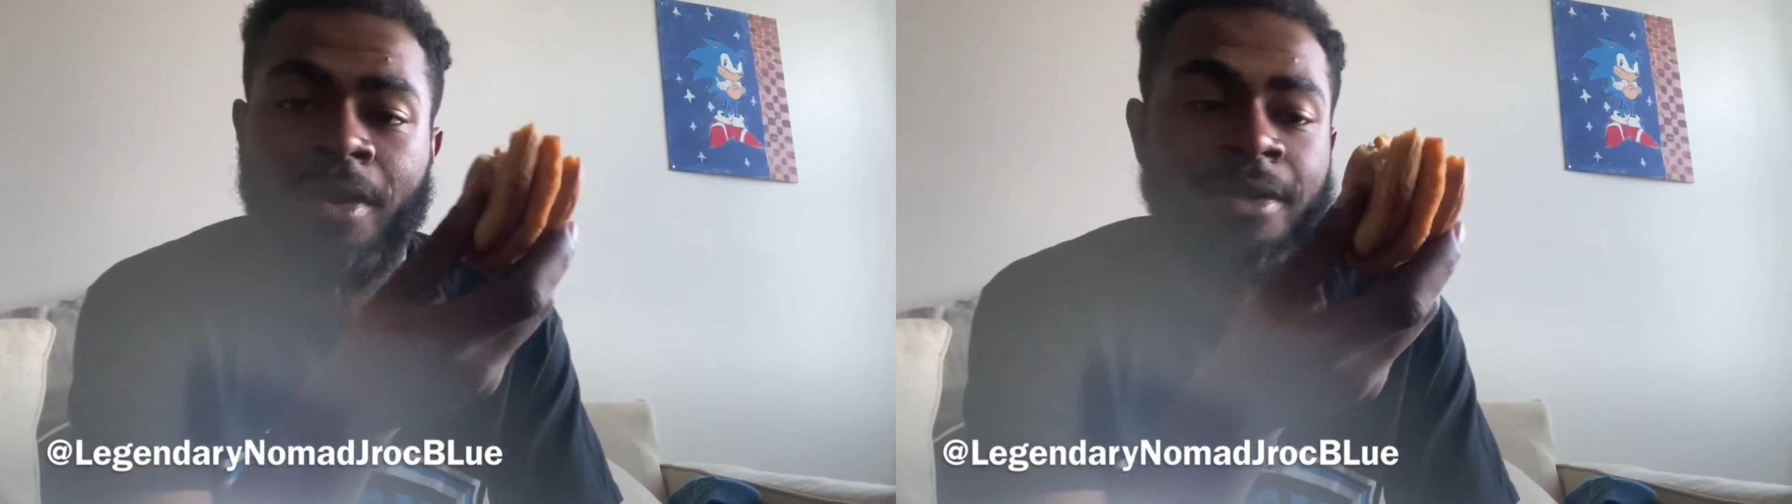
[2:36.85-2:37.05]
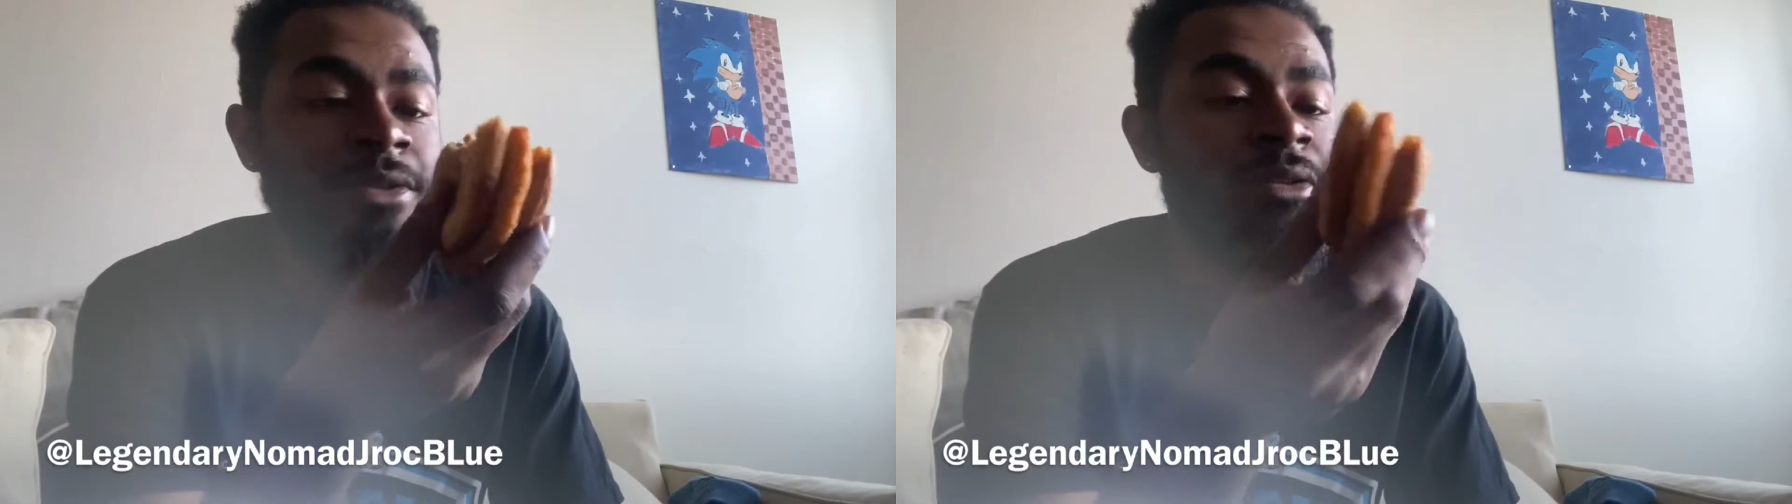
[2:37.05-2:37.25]

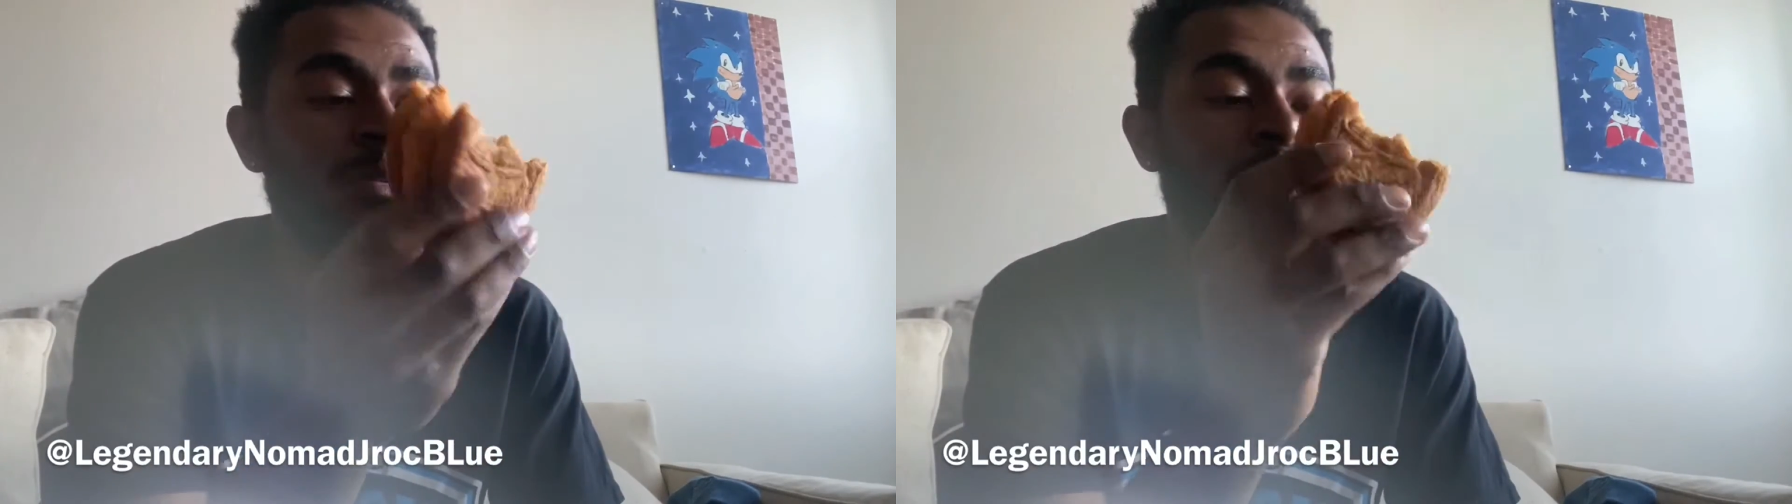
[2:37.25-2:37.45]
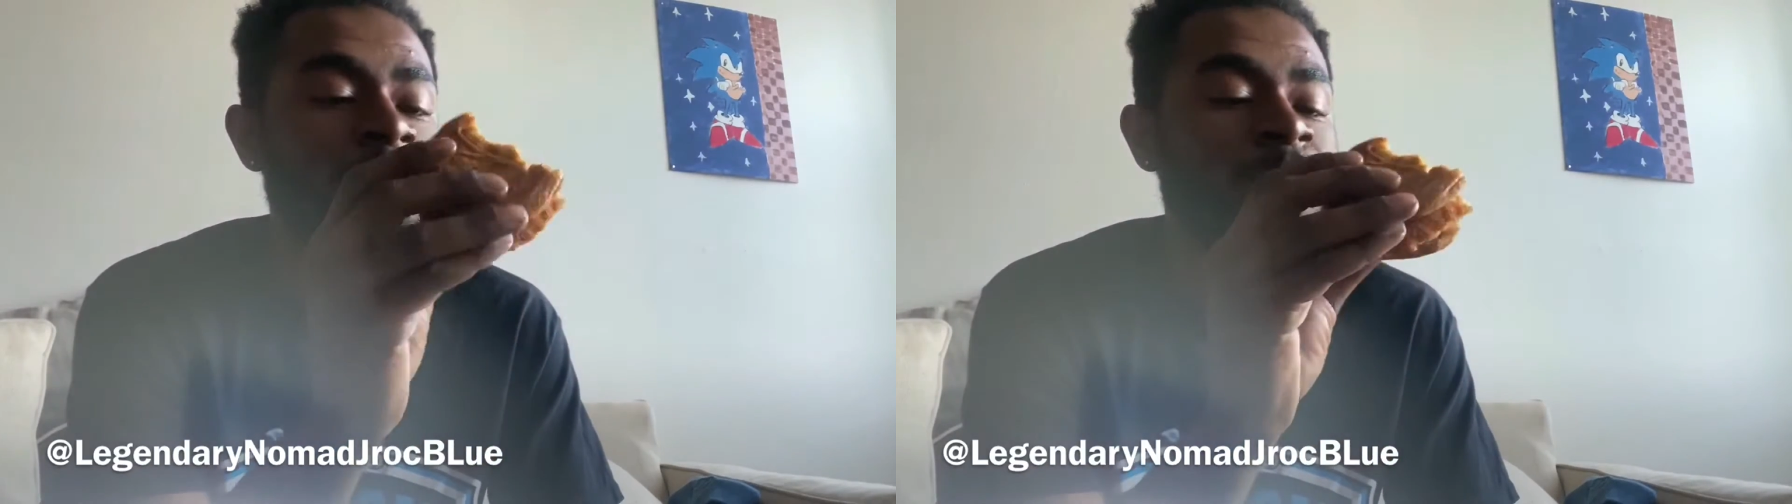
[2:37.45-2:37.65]

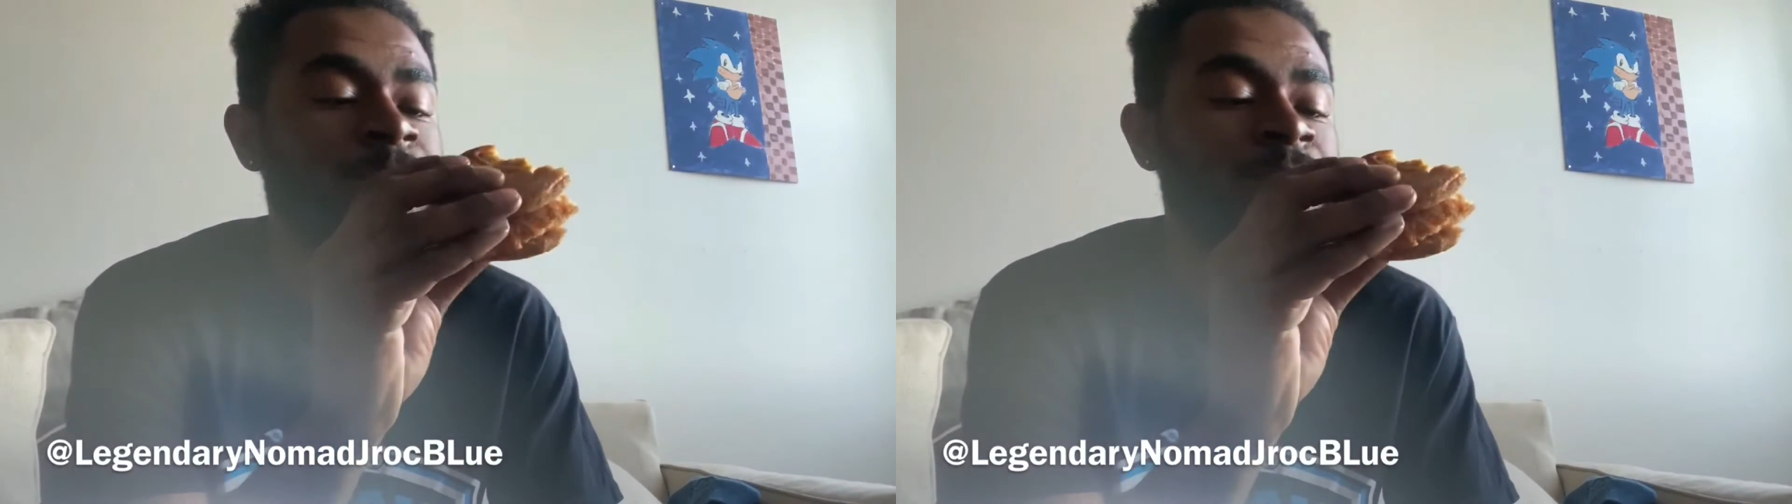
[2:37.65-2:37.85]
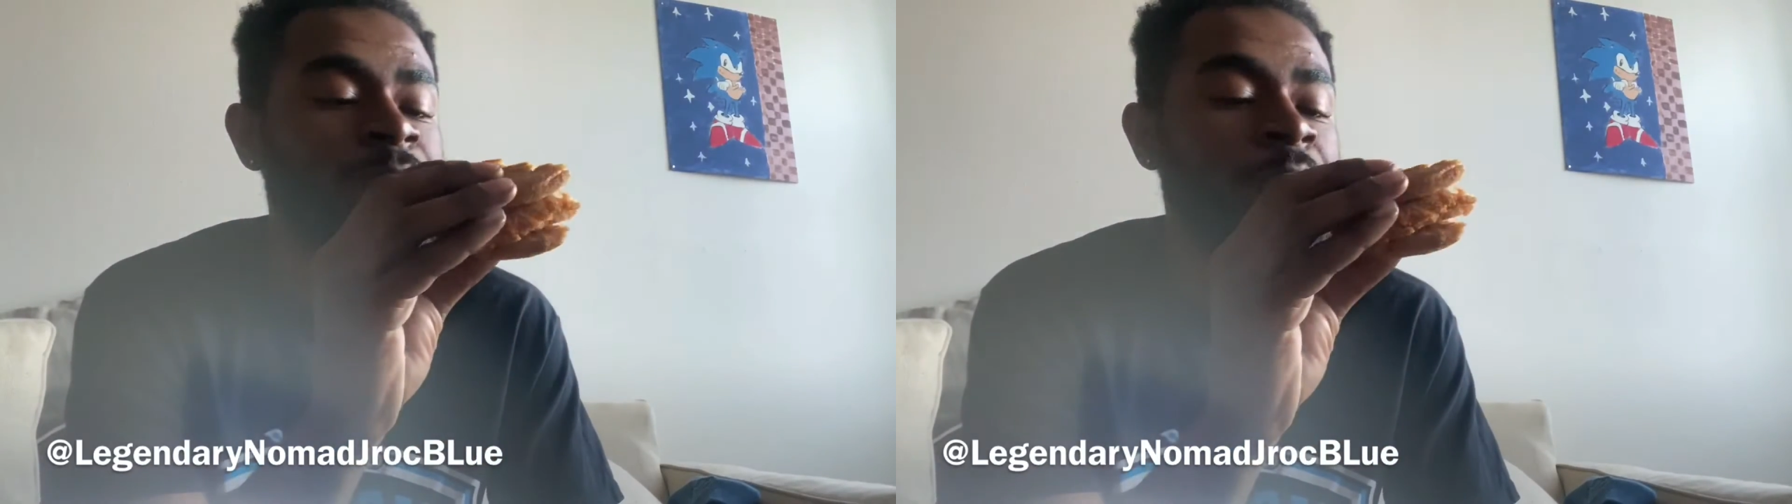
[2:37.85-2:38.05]
it's
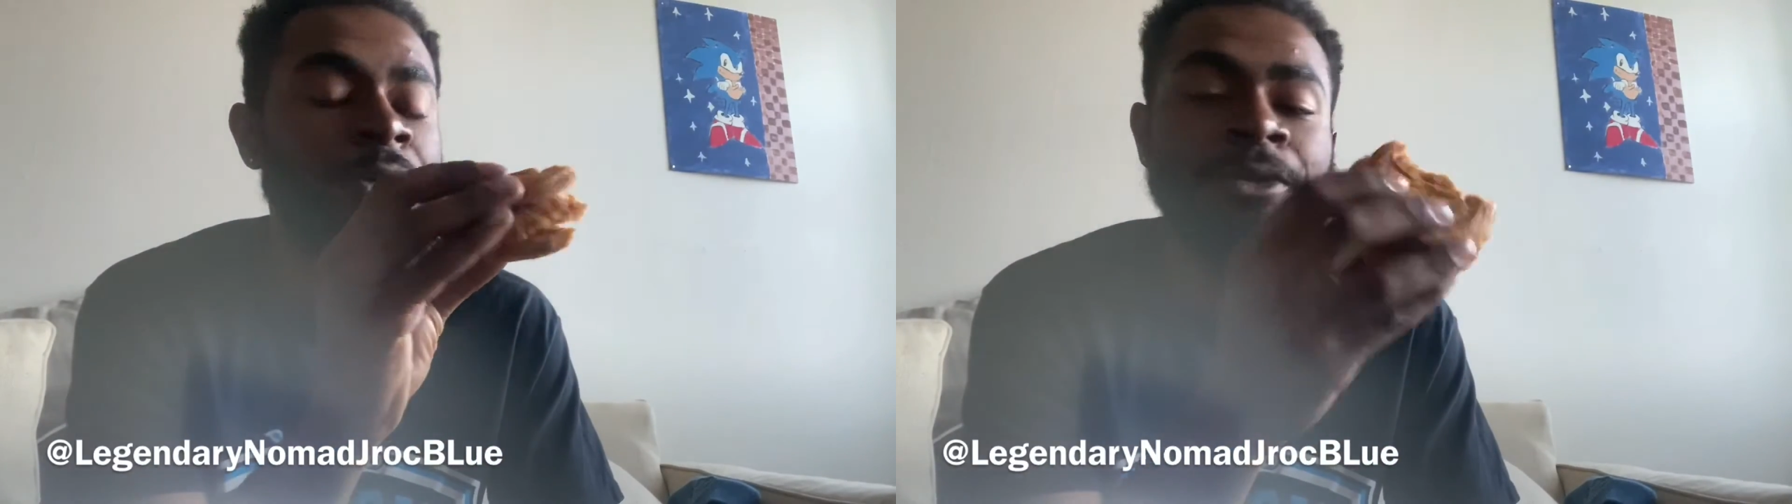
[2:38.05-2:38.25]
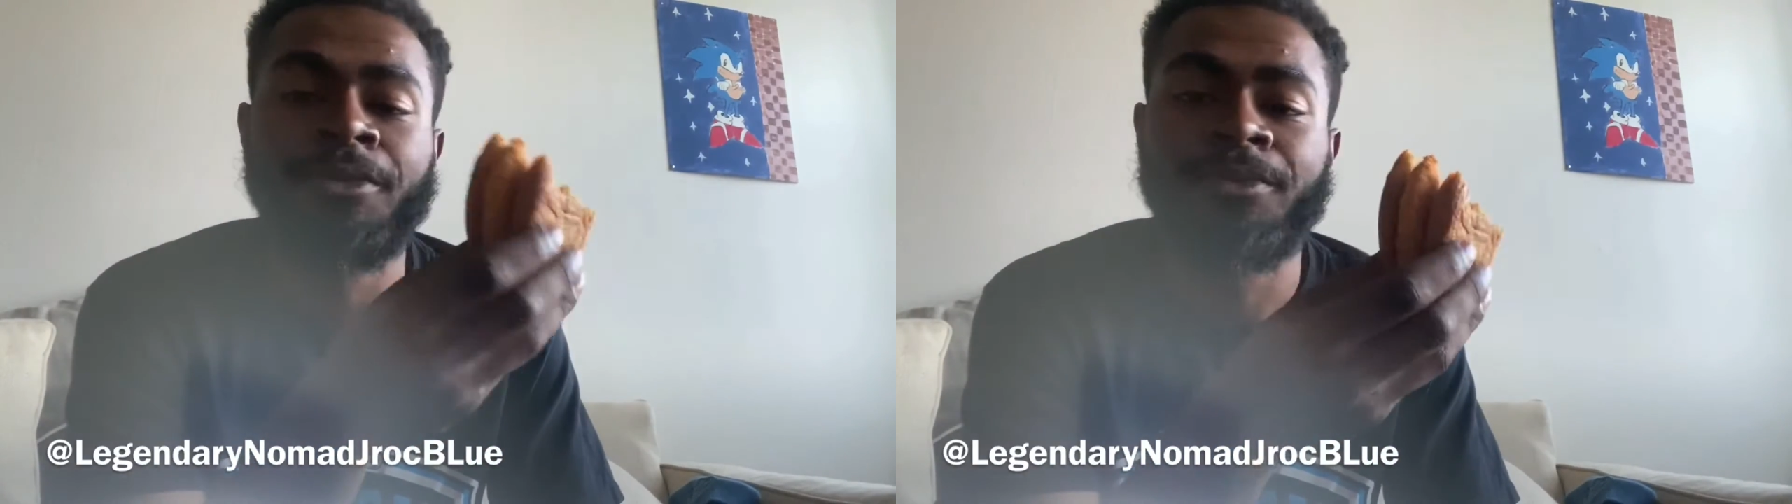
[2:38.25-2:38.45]

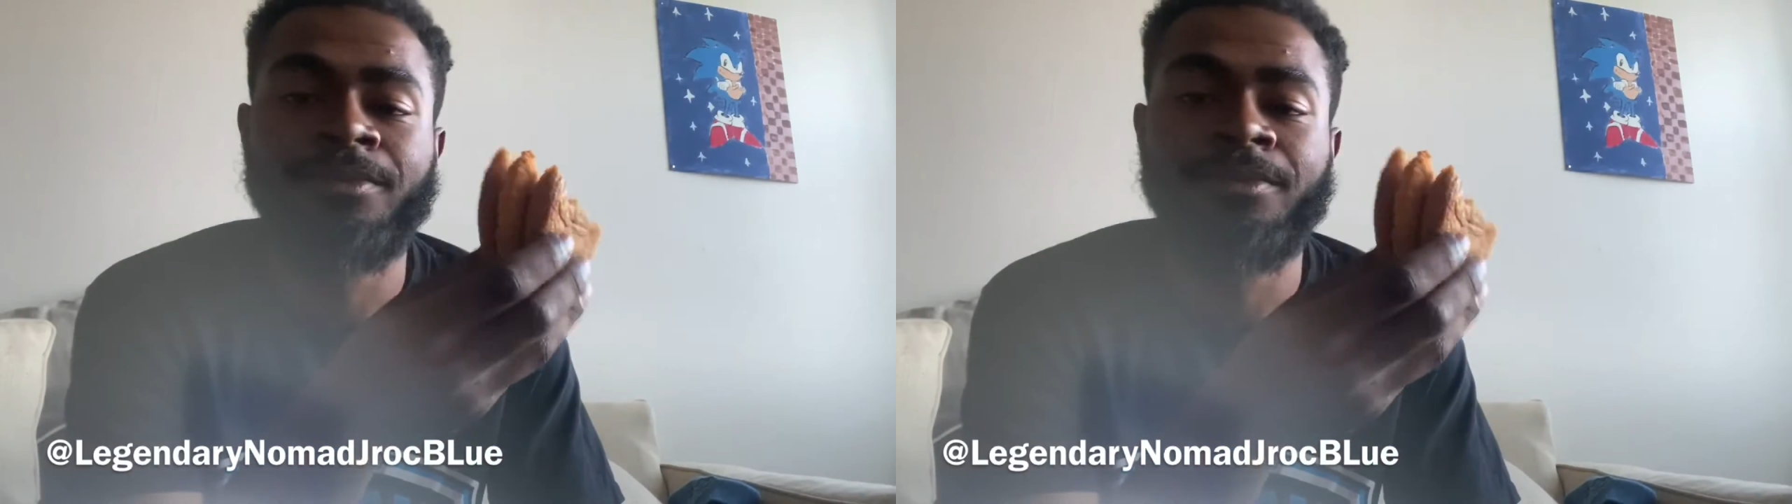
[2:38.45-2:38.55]
no